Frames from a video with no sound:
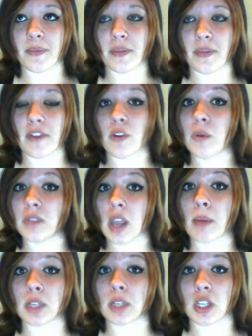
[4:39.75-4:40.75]
If you have
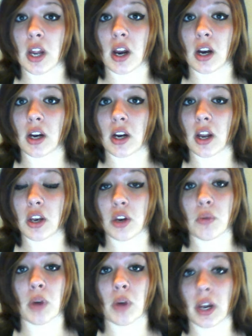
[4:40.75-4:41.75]
damaged hair and
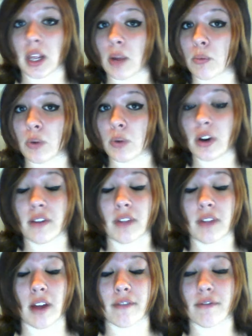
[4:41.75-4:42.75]
you want to get rid of
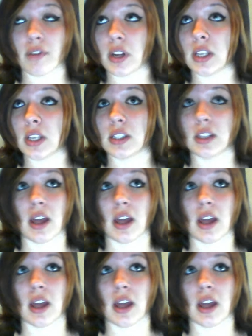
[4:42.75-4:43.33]
that frizz,